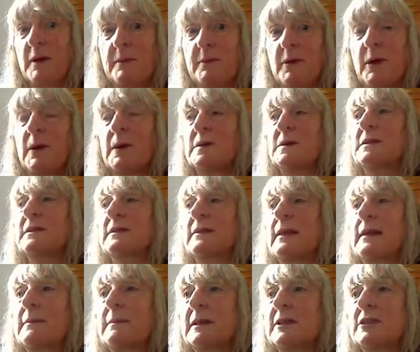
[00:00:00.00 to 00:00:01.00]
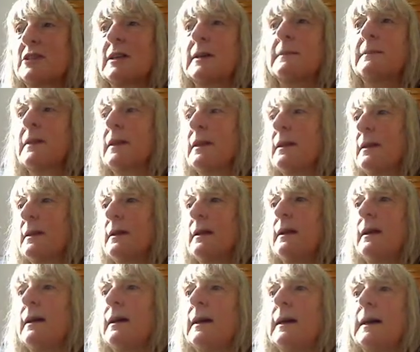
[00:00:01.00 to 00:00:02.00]
of my post. That picture.
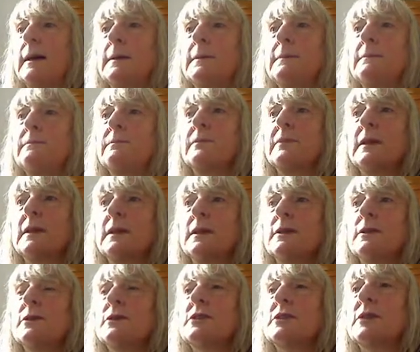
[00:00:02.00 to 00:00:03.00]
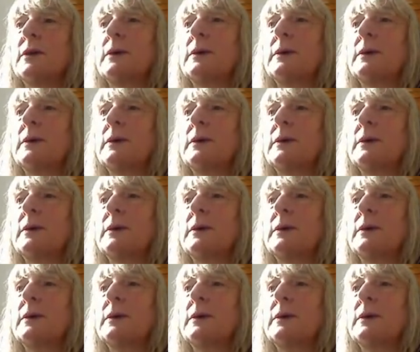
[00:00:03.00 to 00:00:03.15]
I can